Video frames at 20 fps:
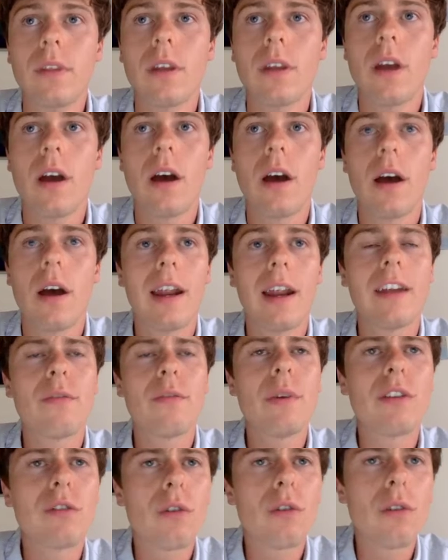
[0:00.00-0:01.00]
And
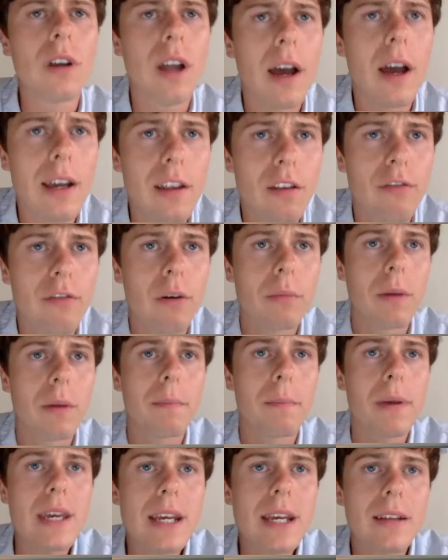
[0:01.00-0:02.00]
if we draw lines
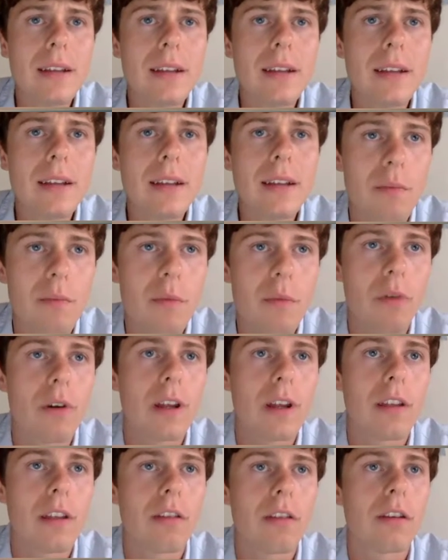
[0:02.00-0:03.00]
from the peak density
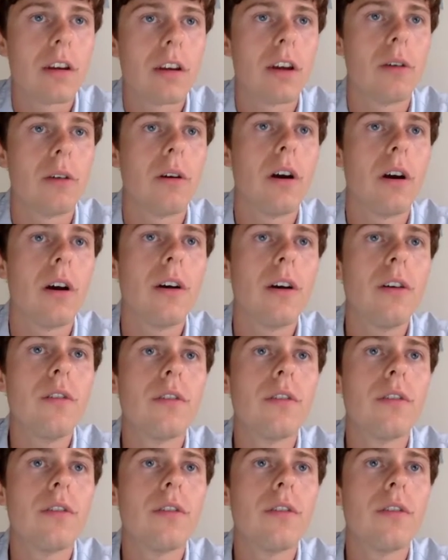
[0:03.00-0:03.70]
of marine snow